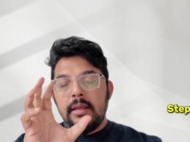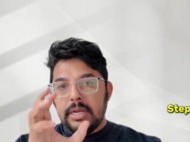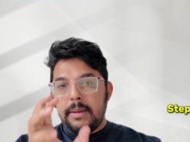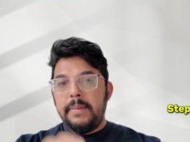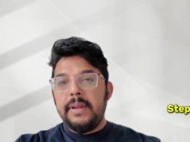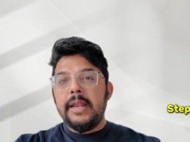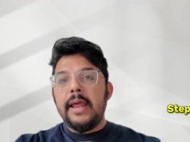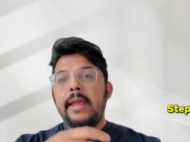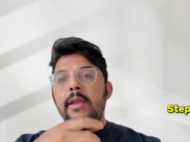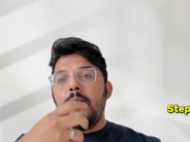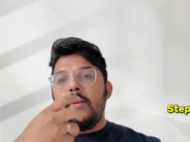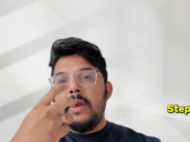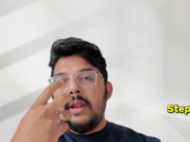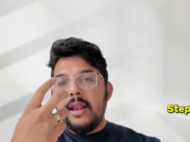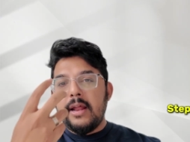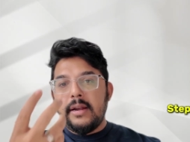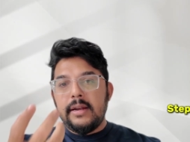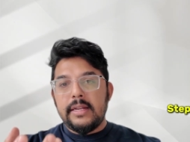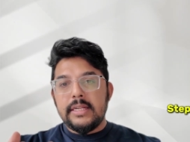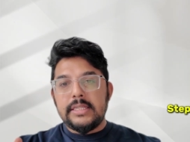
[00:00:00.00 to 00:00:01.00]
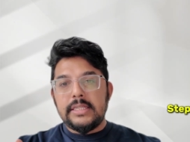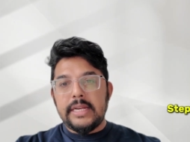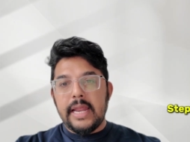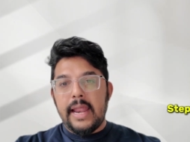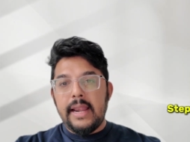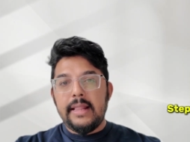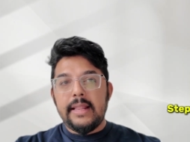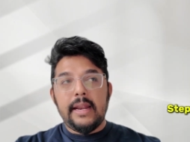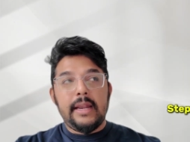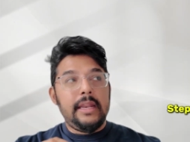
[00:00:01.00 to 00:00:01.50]
Gemini will
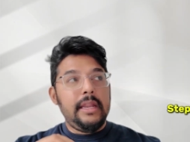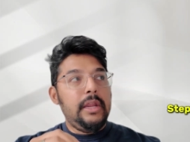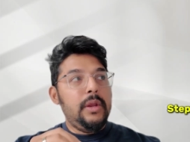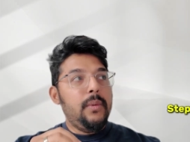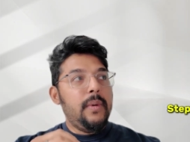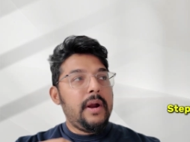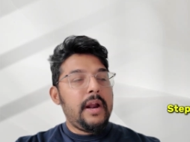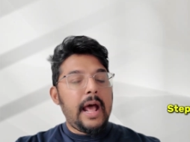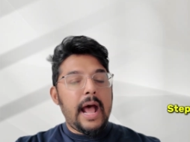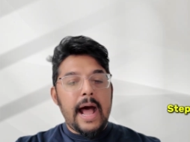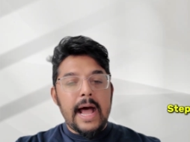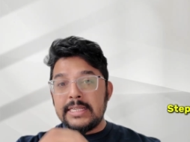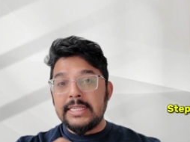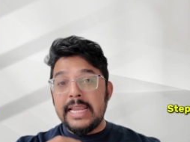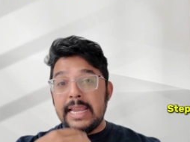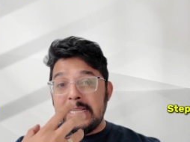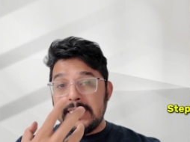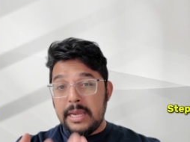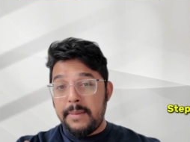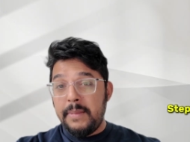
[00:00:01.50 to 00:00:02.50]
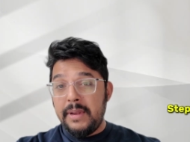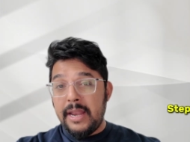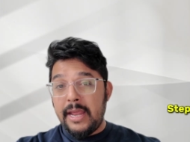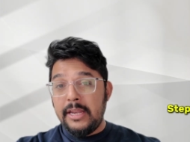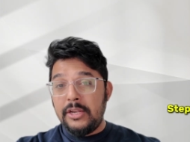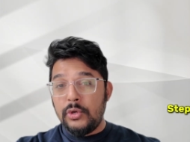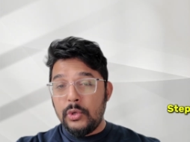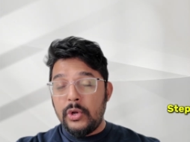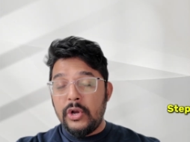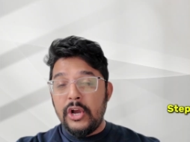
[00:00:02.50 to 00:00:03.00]
understand that you are asking
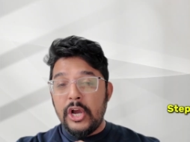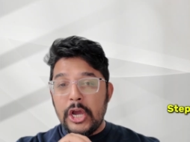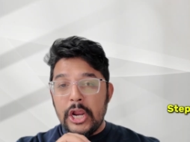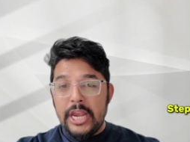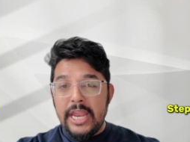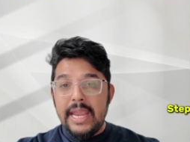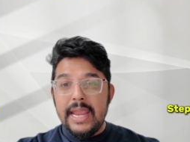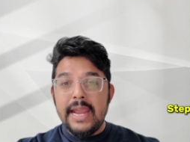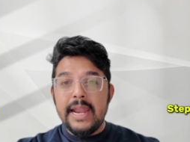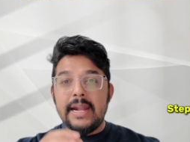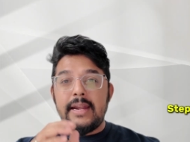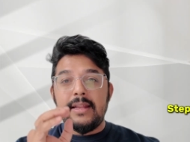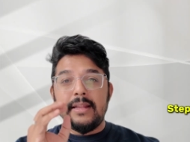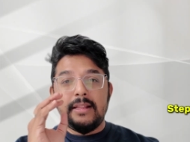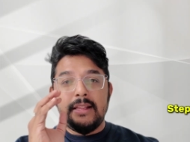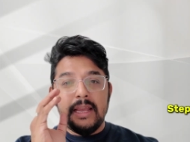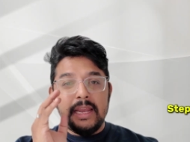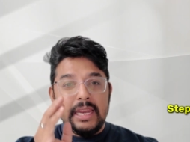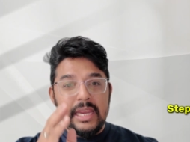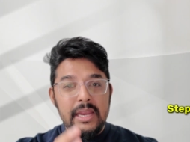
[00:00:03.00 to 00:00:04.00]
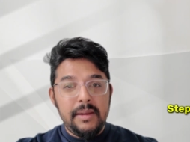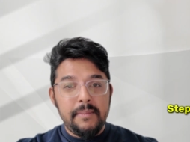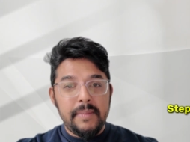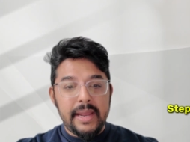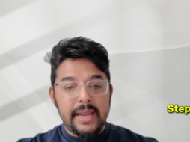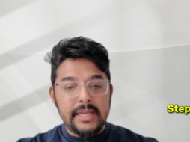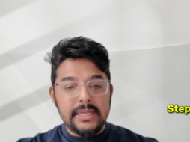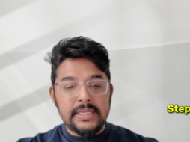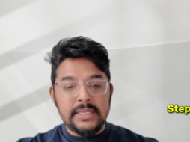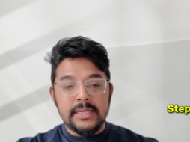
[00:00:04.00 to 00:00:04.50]
Gemini to create the
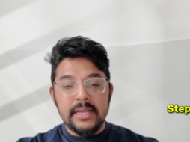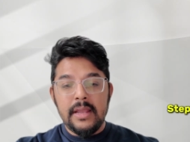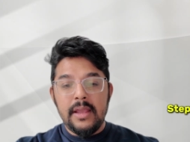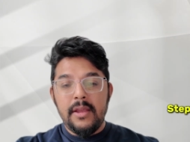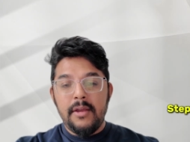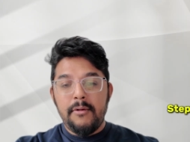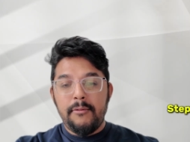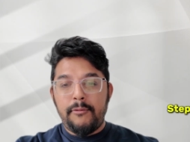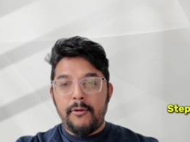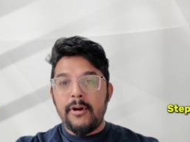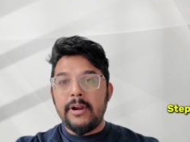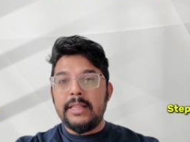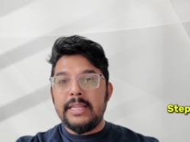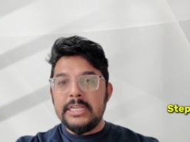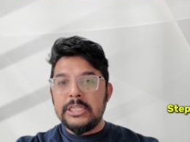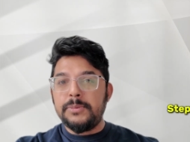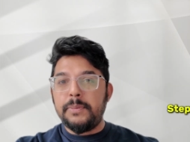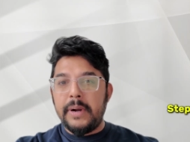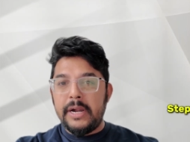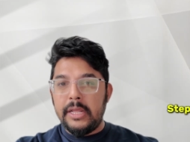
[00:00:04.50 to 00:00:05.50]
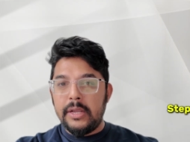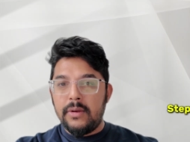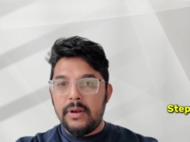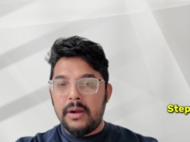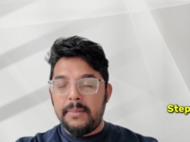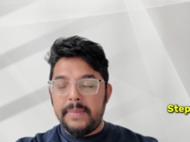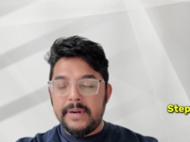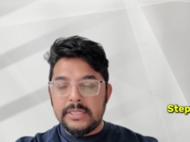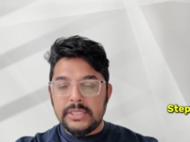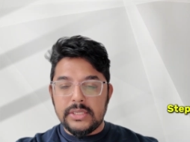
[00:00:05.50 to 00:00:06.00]
image for this
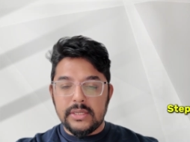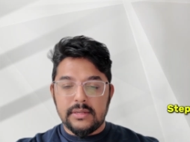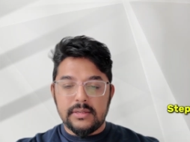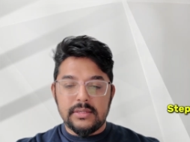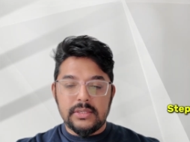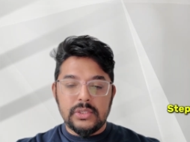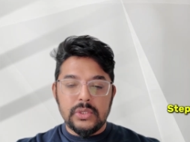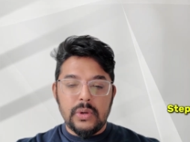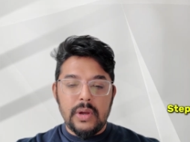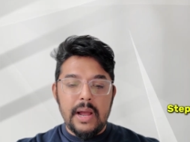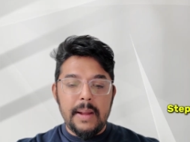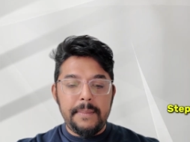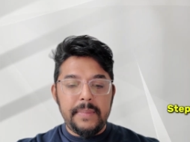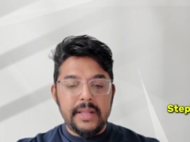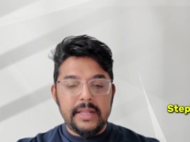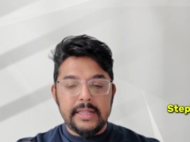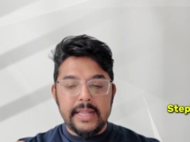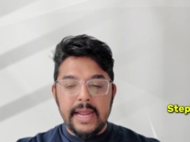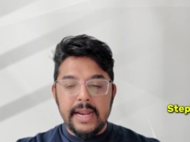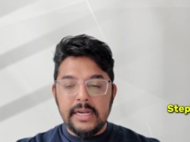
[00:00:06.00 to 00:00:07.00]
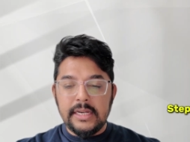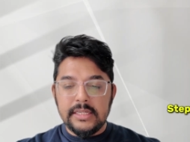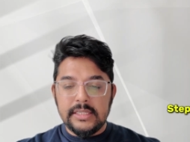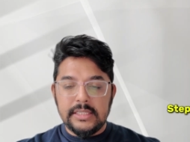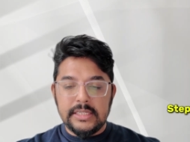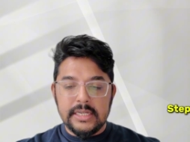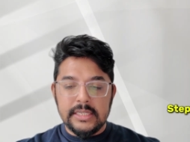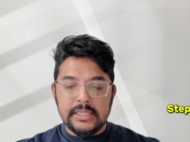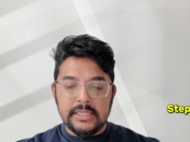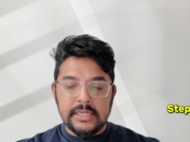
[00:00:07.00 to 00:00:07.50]
particular person. So after that,
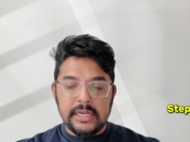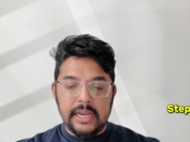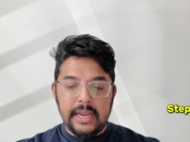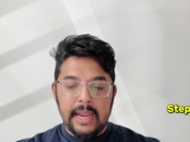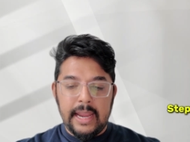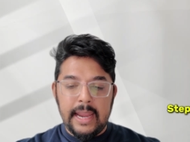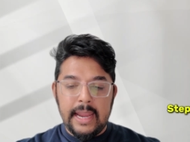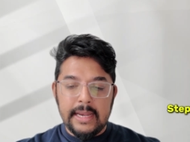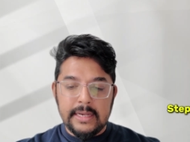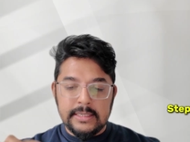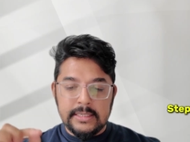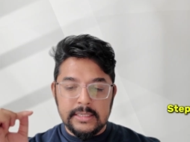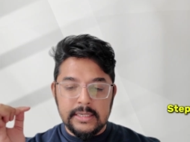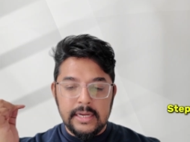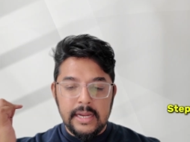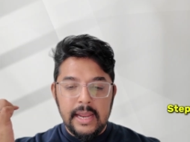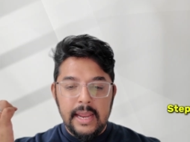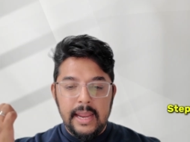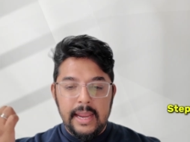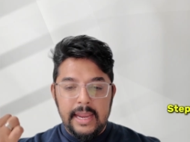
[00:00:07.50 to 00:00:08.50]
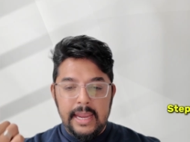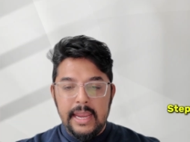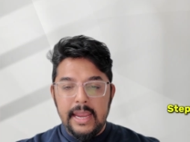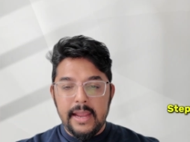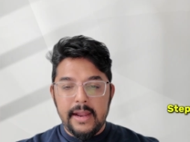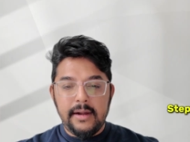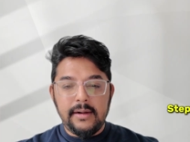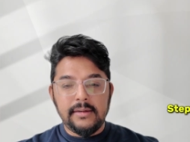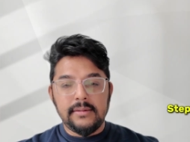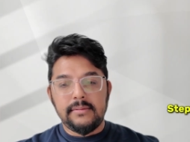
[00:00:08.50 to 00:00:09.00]
just hit
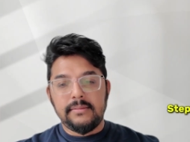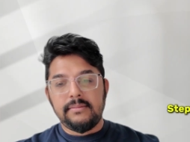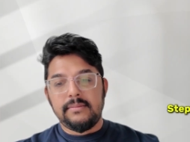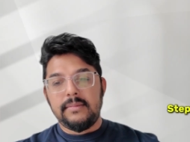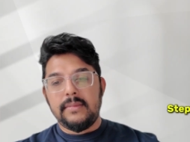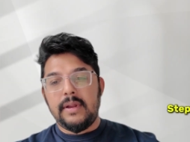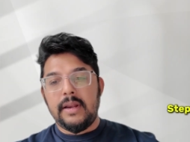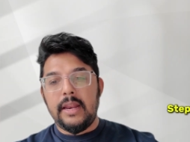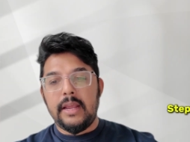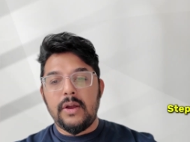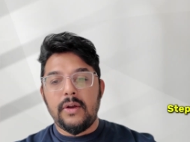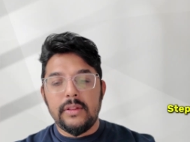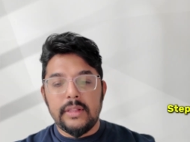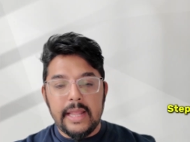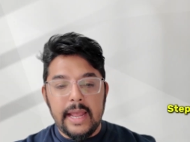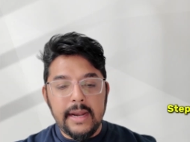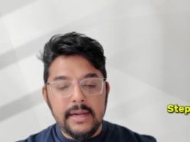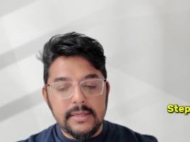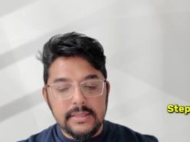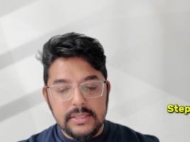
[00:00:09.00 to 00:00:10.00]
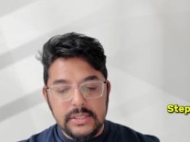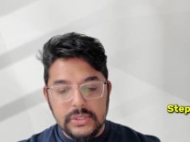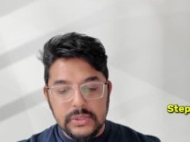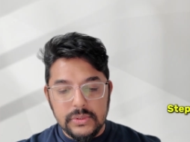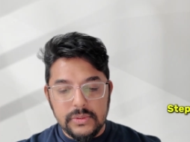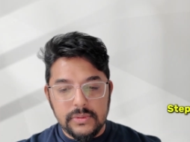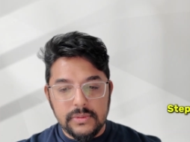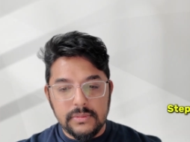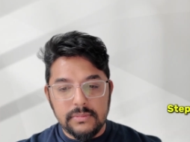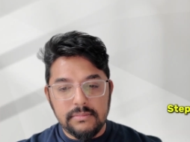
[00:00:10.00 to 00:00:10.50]
here click on that
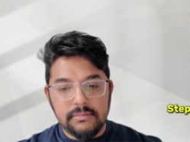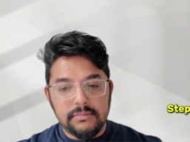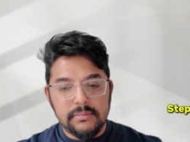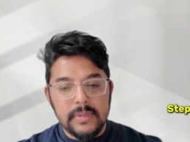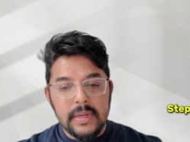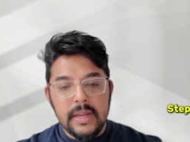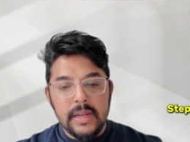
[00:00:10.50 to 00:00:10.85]
so